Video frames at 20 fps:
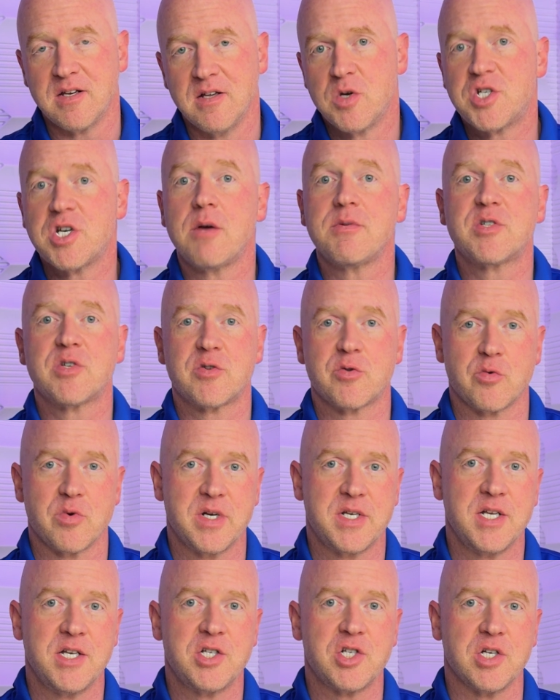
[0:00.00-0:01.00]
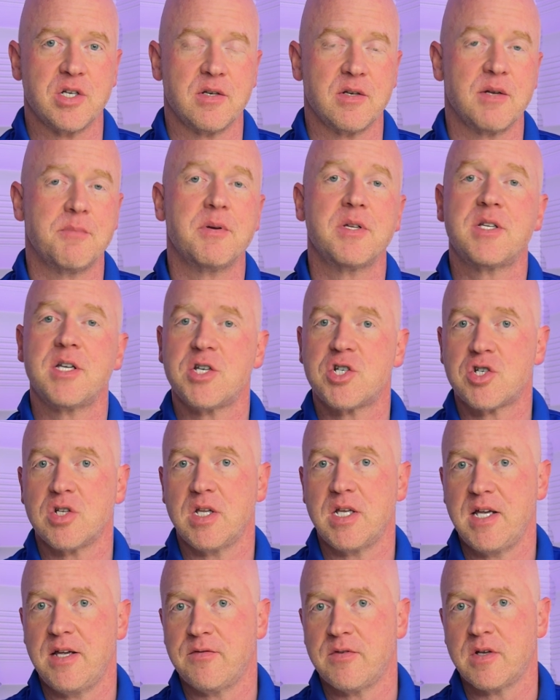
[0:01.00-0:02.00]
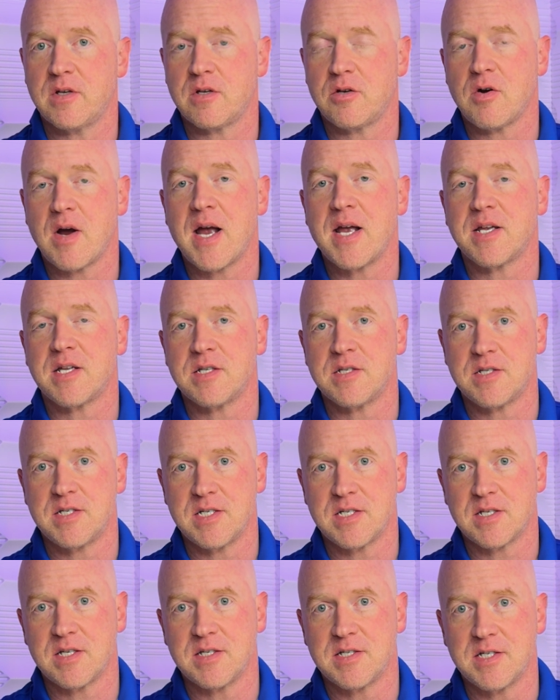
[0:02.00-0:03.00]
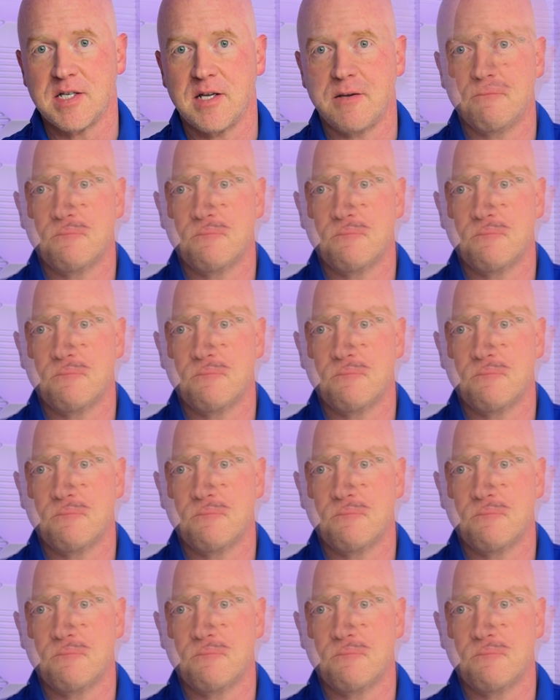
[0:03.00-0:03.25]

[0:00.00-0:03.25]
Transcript: which helps with the retention and potentially even grind consistency.